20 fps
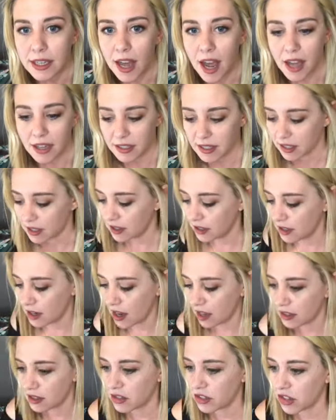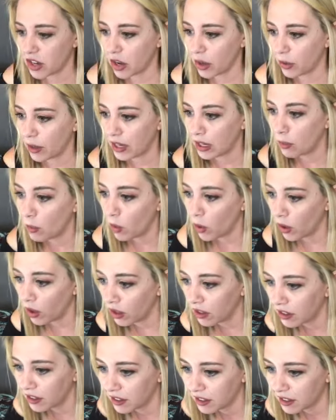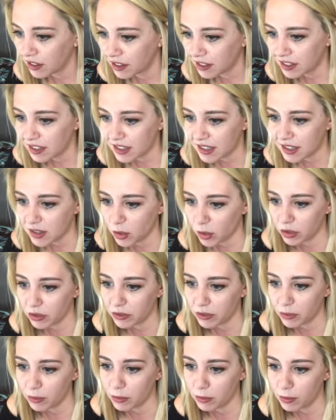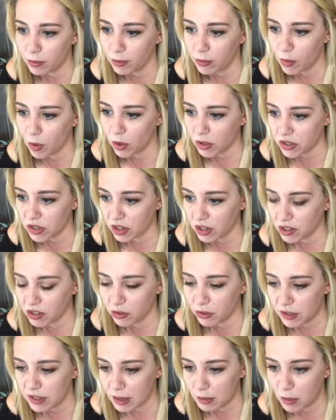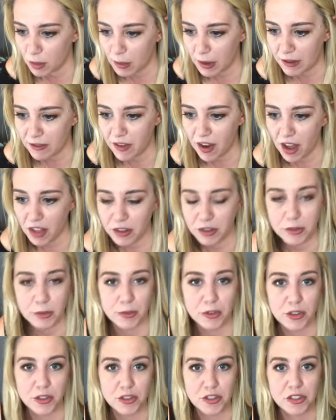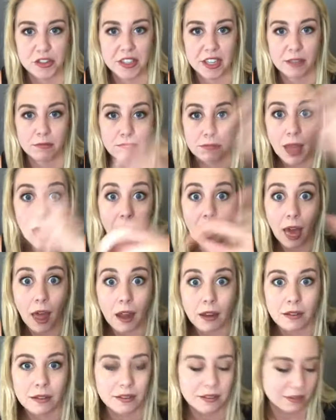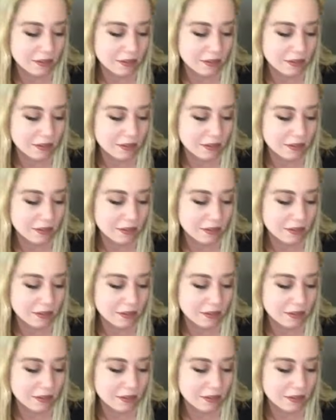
Not, not so anymore. It's sort of more starting to resemble my father's, which is just like blah.